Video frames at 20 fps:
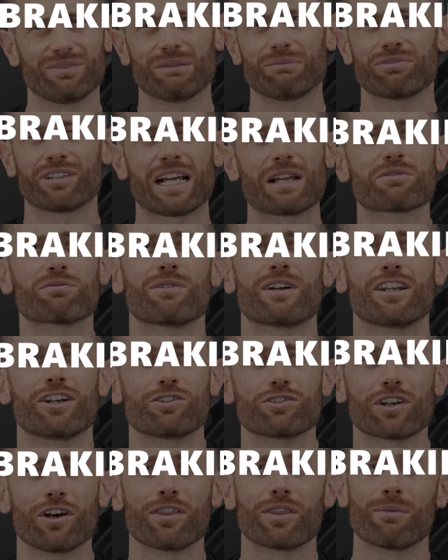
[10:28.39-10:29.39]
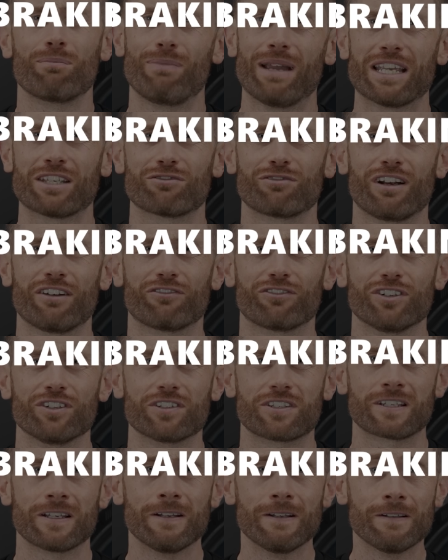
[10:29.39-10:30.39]
perhaps my notes aren't the best
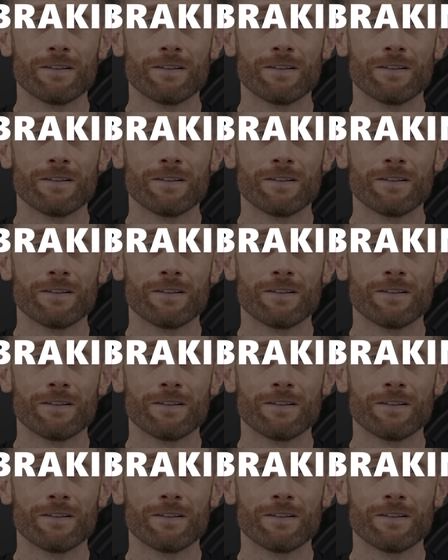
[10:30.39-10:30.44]
reference.